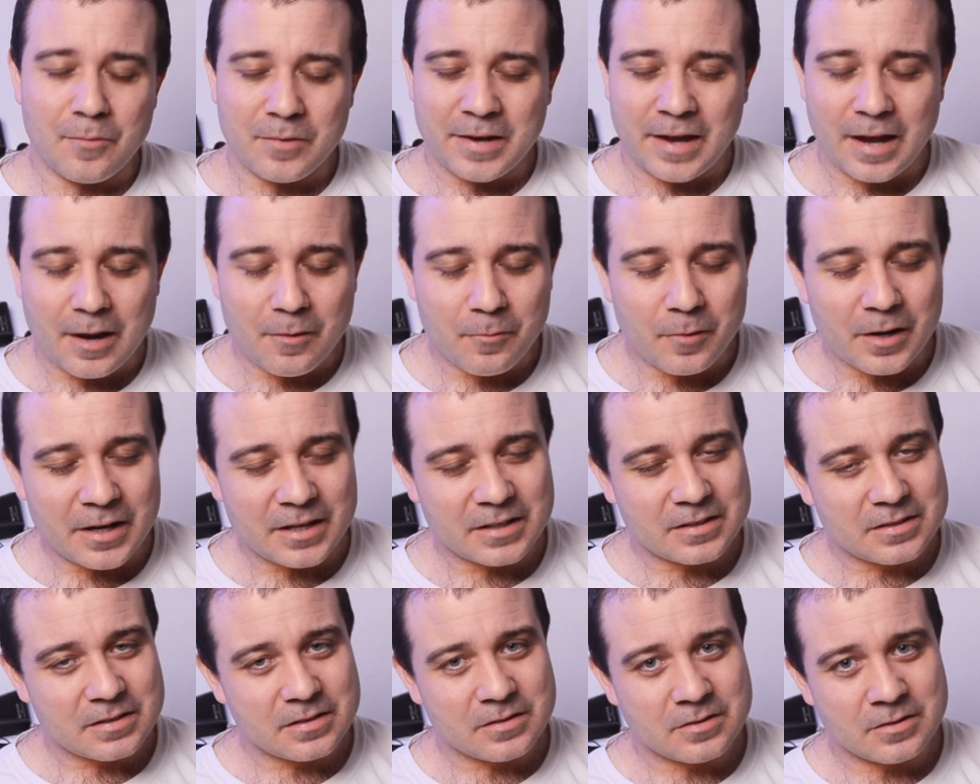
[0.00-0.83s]
I can't
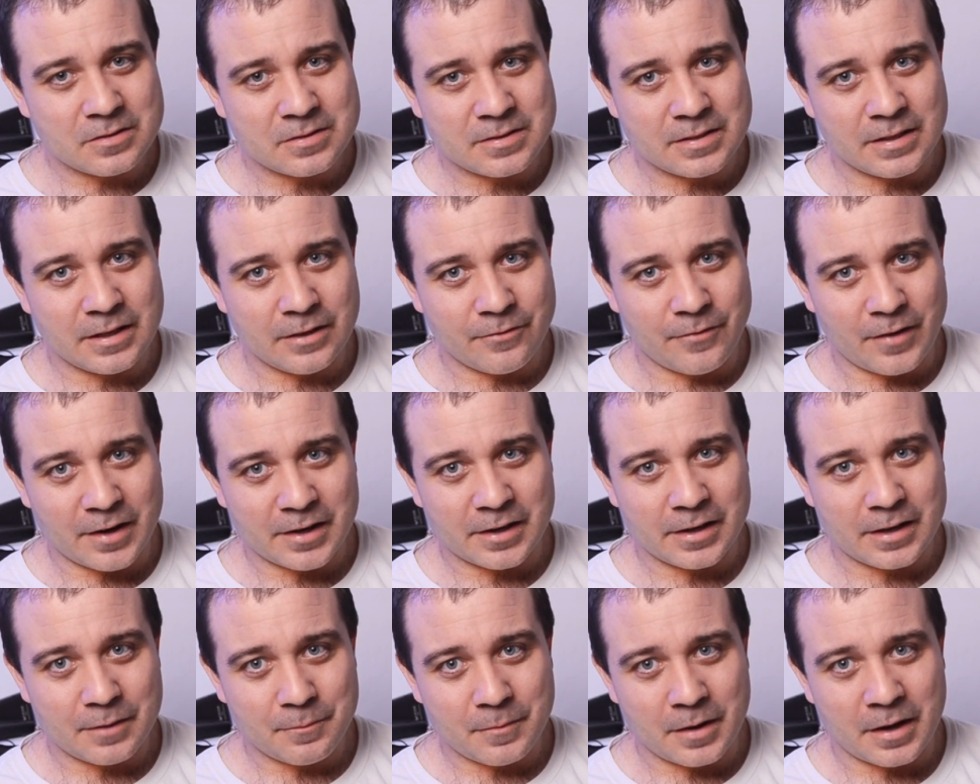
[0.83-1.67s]
wait to see if
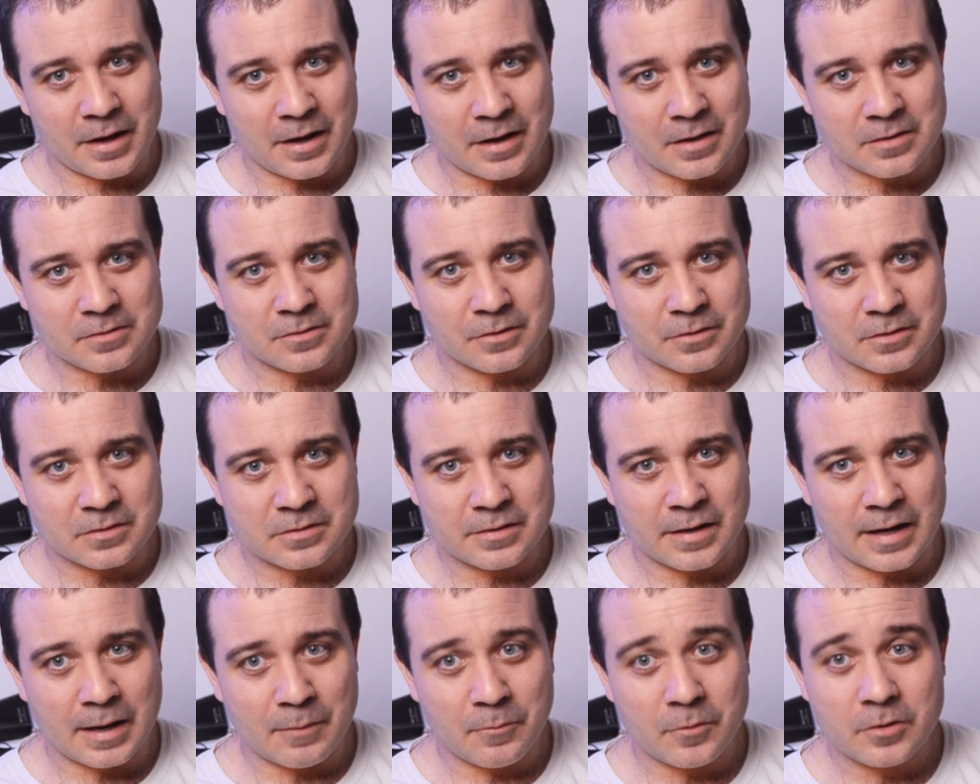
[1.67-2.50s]
I can get my hands on
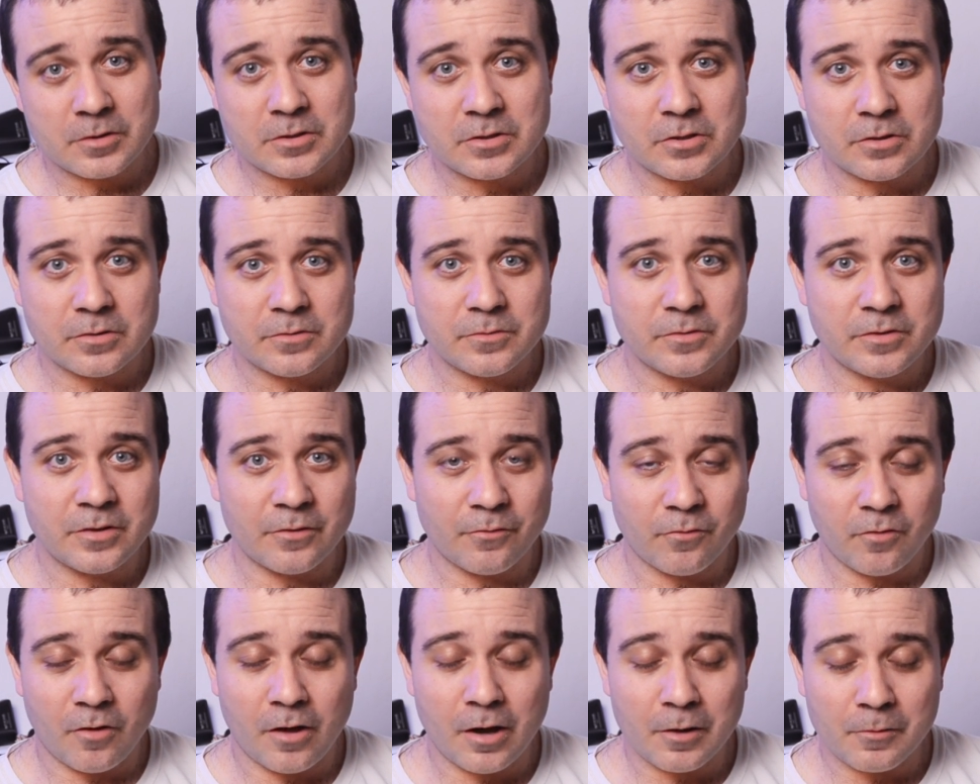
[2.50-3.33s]
this camera to
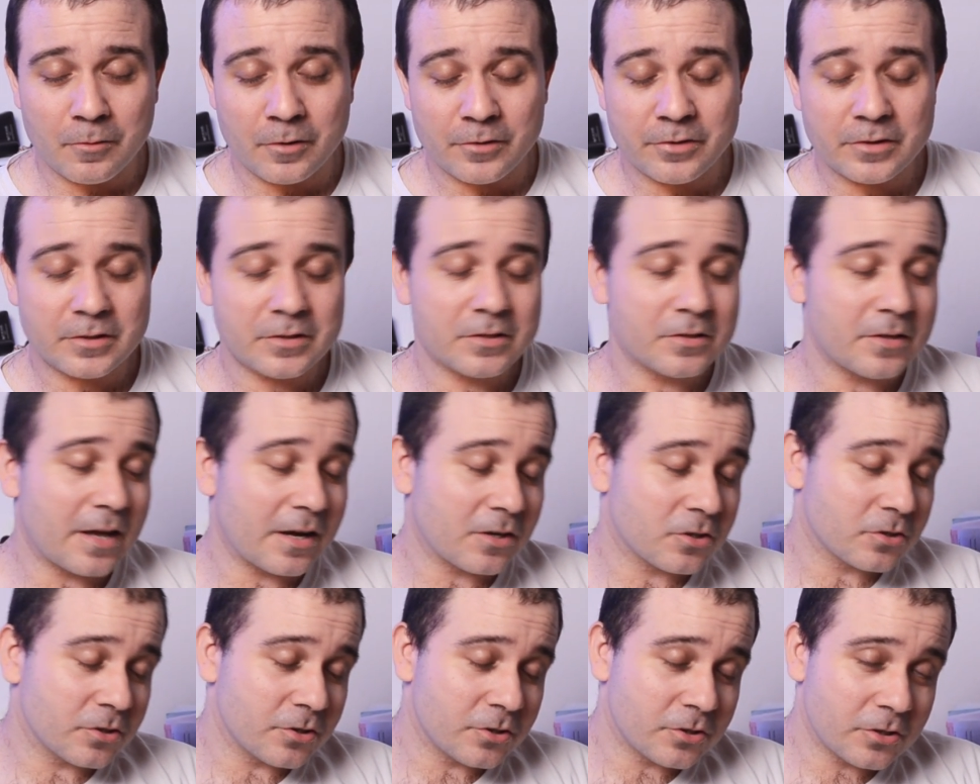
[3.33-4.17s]
vlog with it, to
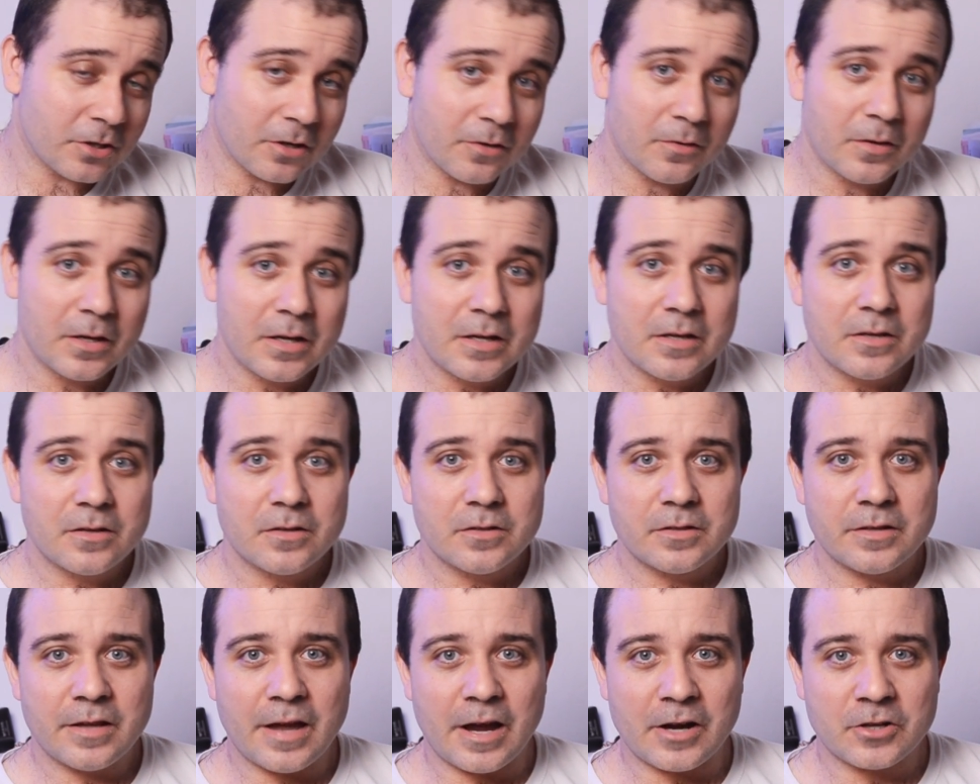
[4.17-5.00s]

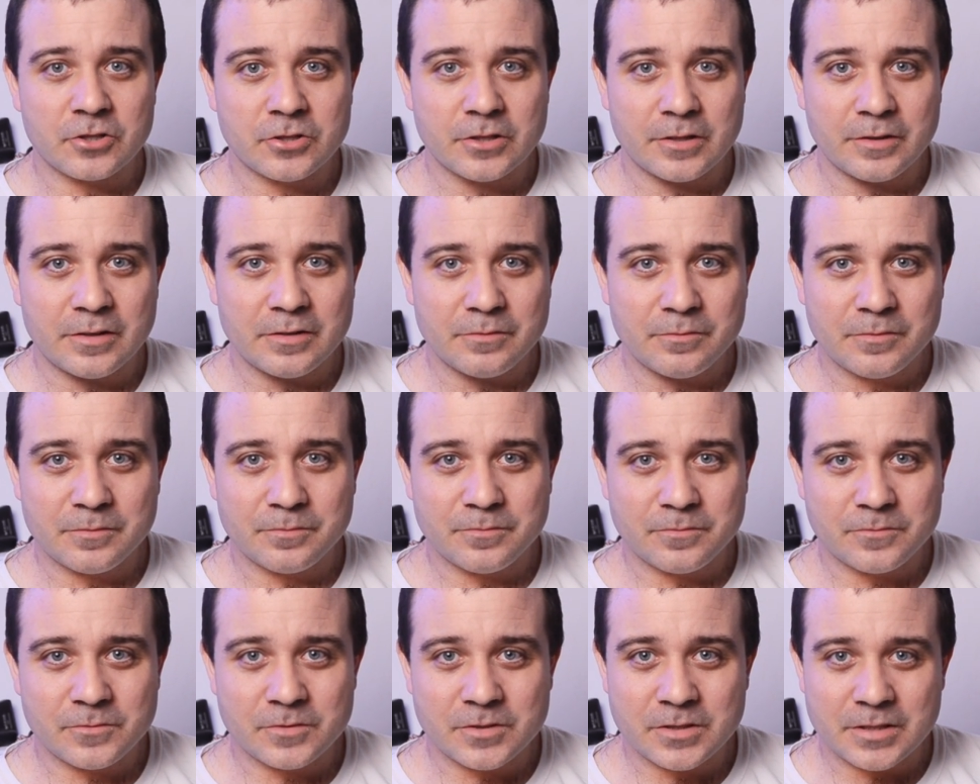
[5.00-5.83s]
actually
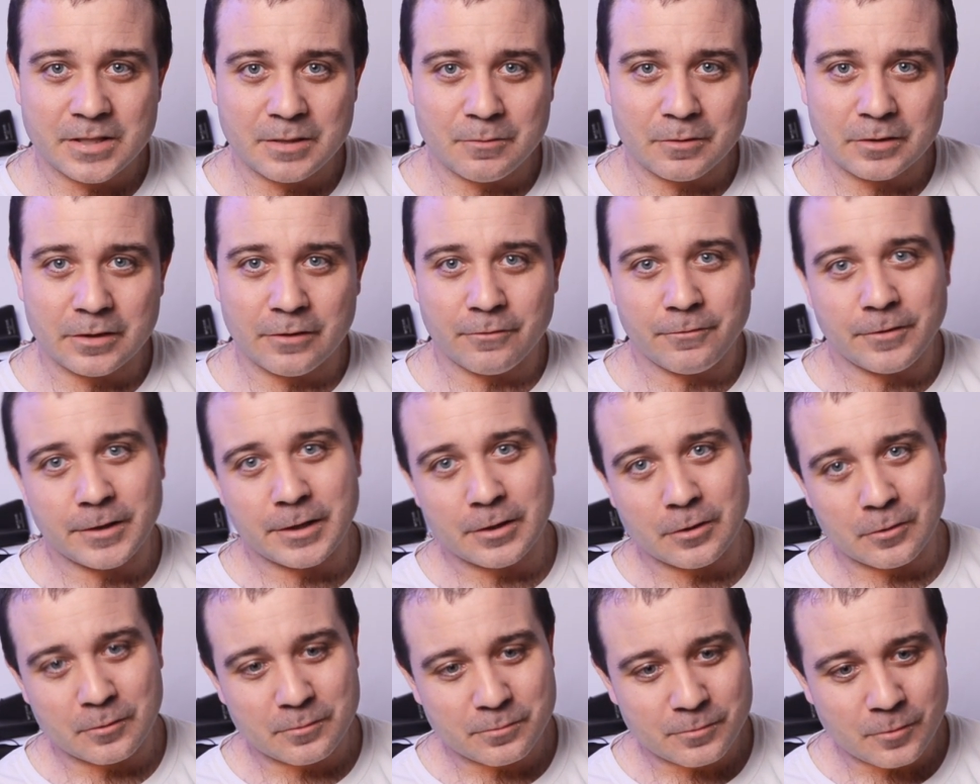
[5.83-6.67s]
see what the
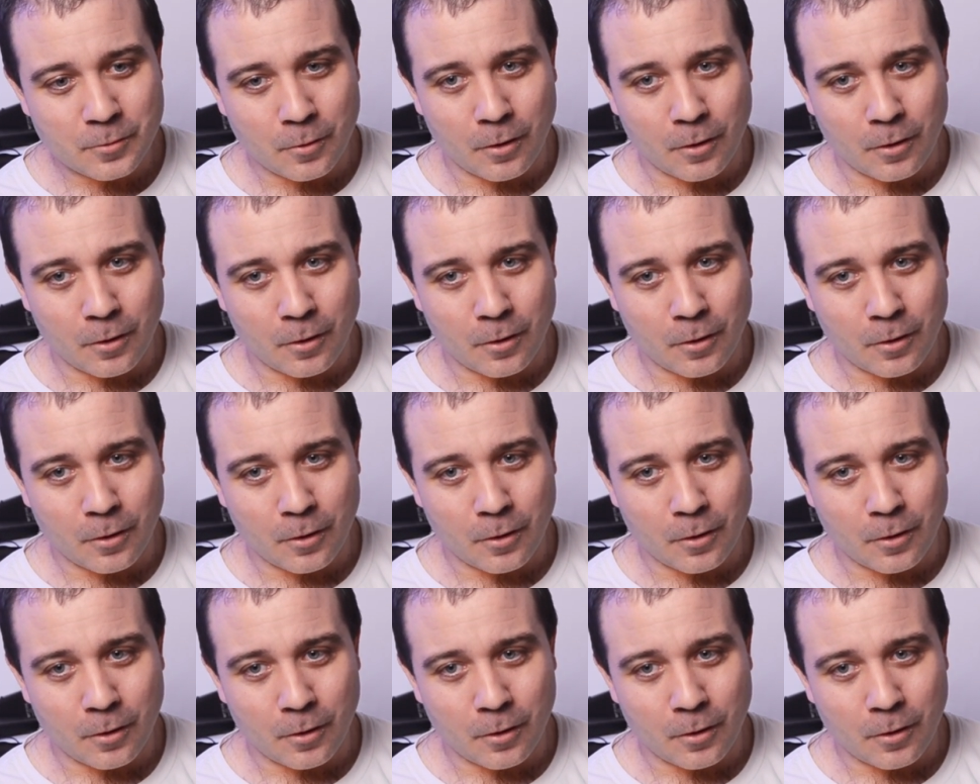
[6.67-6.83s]
video